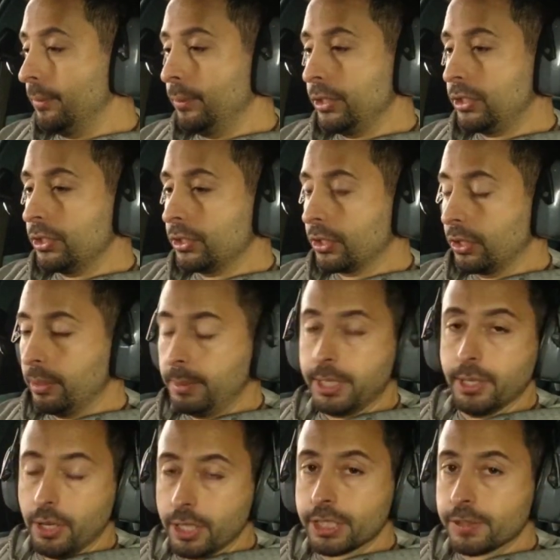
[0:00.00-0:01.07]
which is going to
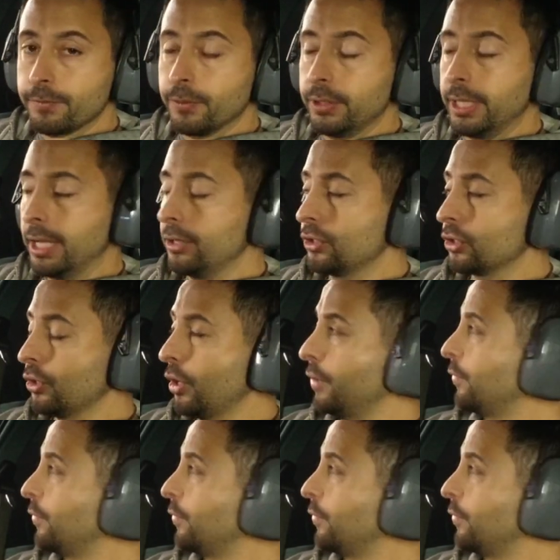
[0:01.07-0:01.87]
be nicer for the engine